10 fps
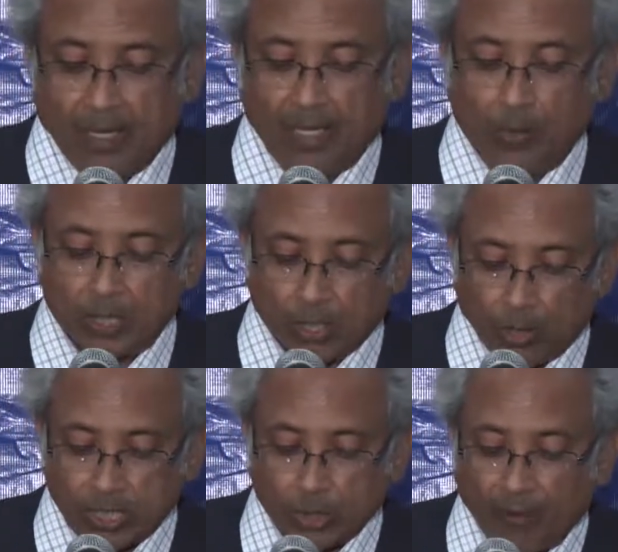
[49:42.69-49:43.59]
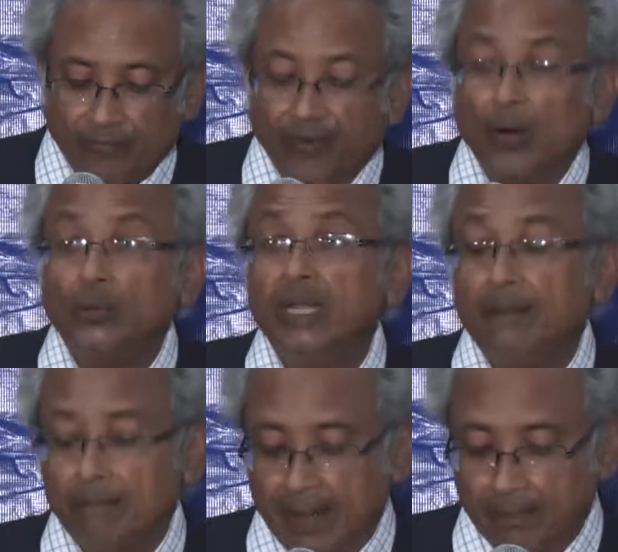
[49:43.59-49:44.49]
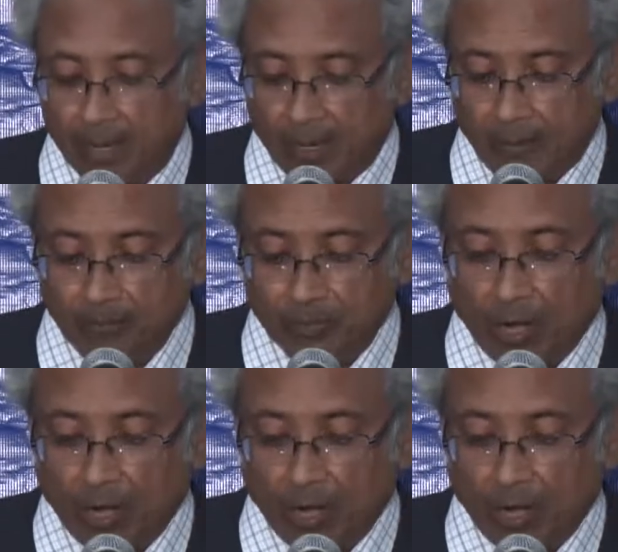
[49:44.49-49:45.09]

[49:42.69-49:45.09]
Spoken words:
He was also a founding member